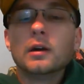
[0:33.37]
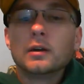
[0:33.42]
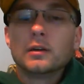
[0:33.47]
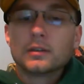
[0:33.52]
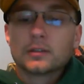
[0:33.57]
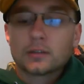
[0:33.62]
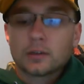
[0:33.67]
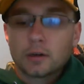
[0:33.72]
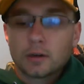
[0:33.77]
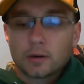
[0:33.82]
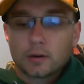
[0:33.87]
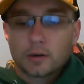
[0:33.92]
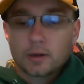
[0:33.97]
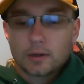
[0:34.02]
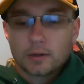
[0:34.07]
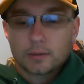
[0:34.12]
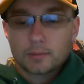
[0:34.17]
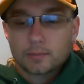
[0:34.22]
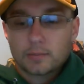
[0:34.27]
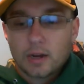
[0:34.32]
So
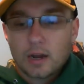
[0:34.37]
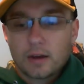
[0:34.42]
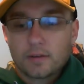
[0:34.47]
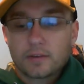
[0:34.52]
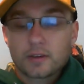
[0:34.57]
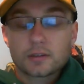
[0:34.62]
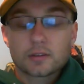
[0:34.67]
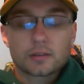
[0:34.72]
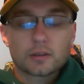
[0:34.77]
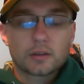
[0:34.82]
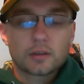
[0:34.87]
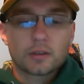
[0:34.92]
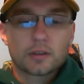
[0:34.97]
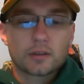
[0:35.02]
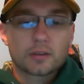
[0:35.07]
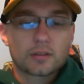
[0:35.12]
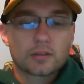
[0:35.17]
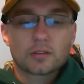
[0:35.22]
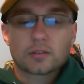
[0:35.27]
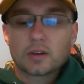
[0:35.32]
um, obviously
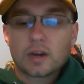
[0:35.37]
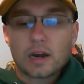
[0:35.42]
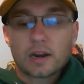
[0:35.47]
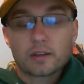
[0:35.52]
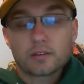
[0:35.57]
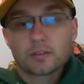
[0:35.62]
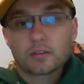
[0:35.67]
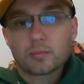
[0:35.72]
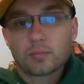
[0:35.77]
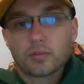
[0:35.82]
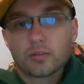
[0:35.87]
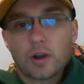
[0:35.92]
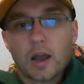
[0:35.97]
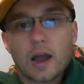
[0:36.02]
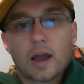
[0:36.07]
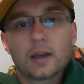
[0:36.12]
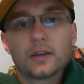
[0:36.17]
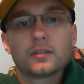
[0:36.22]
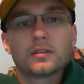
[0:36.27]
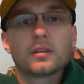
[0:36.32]
this is not a
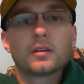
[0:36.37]
surprise.